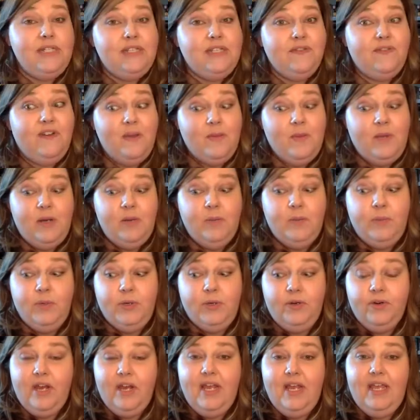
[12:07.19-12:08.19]
if I'm in a book
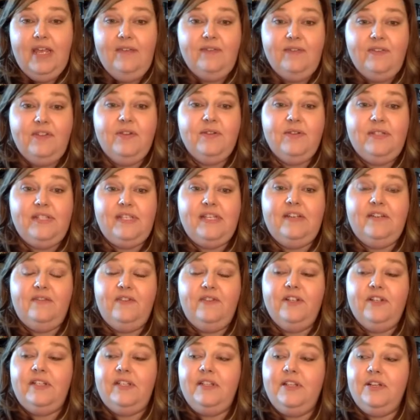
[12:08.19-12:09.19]
rut, even though it's like a
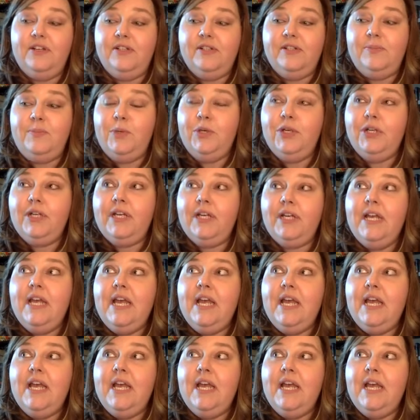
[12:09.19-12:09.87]
fairly large book.